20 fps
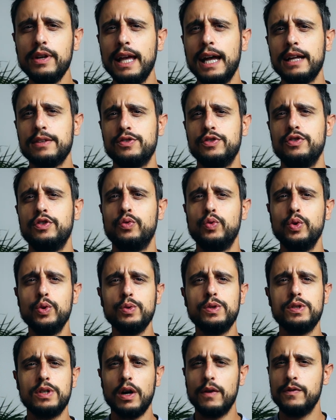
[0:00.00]
you get to the
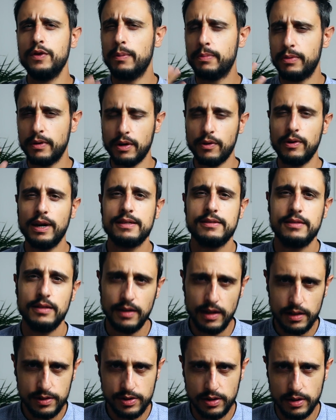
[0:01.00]
root of your
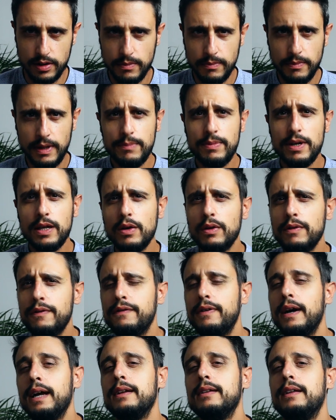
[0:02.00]
procrastination, maybe you'll
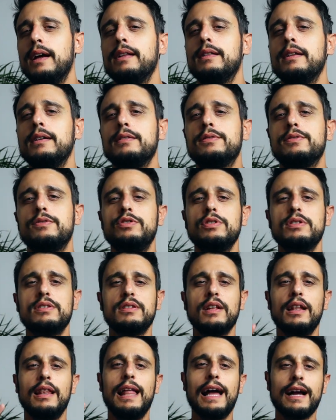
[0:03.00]
find that it's
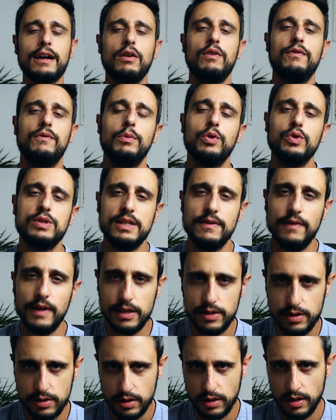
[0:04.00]
just a lack of
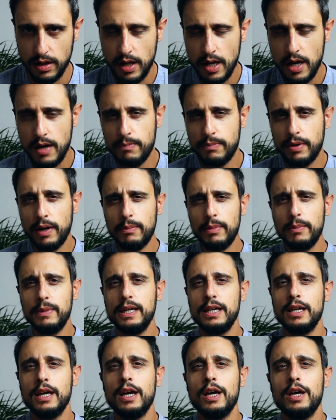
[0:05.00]
motivation.
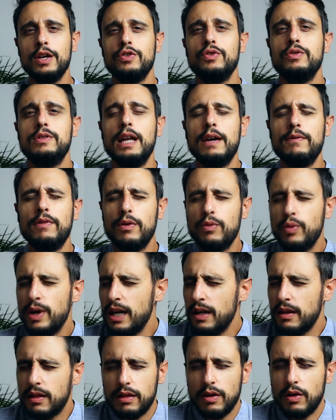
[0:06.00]
Probably you never
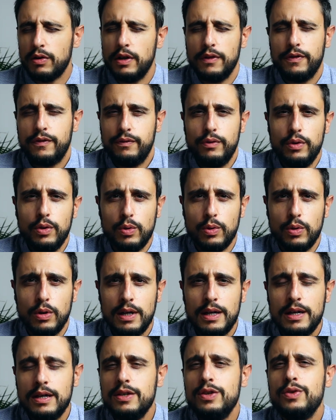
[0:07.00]
really thought it through.
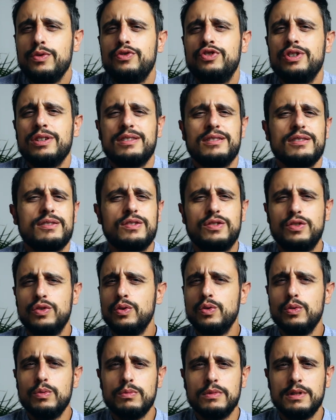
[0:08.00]
You just
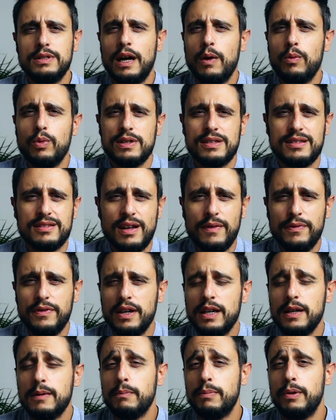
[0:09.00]
assumed that was
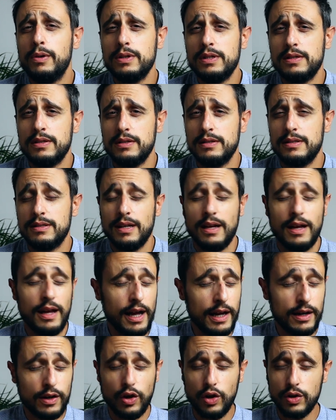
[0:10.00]
something important
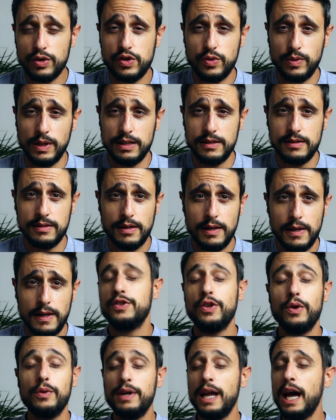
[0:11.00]
and got to it.
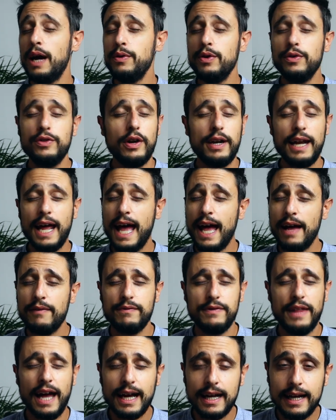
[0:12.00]
So now you don't
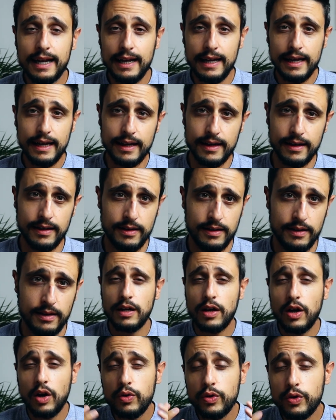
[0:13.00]
have that clear, the
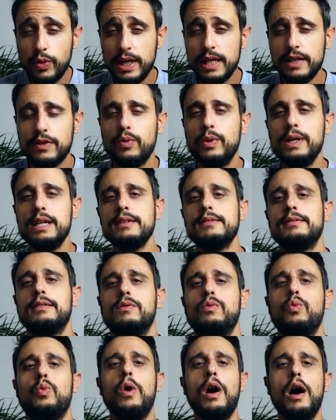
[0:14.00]
concrete
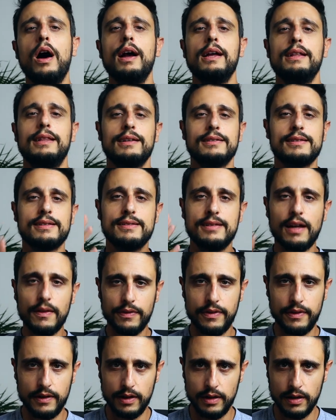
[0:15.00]
reason why that
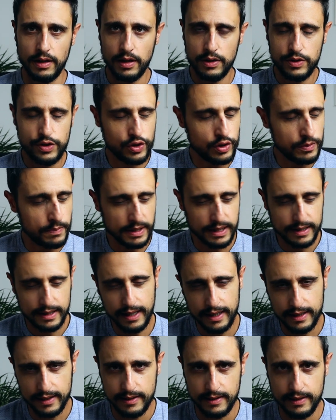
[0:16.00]
something should be
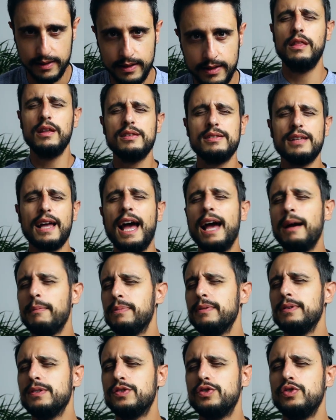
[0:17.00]
done. This
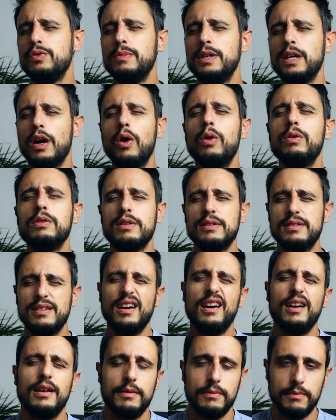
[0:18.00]
happens to me all the
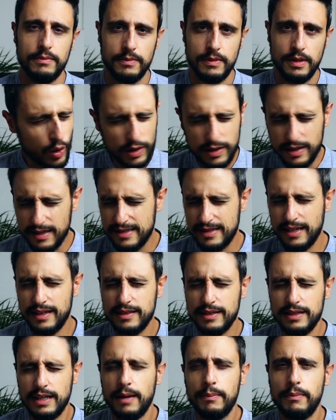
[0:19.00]
time. All of a
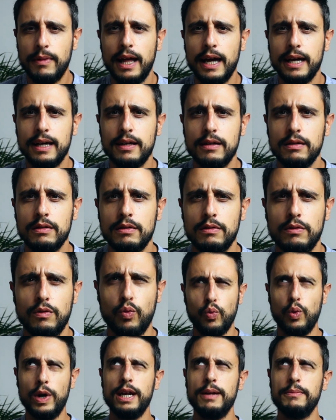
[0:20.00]
sudden I'm like,
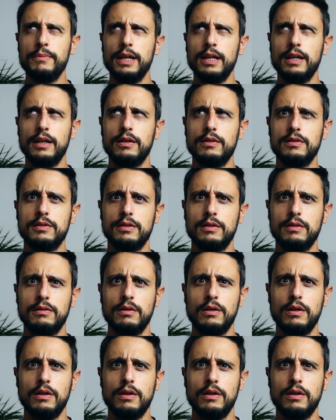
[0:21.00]
wait a minute,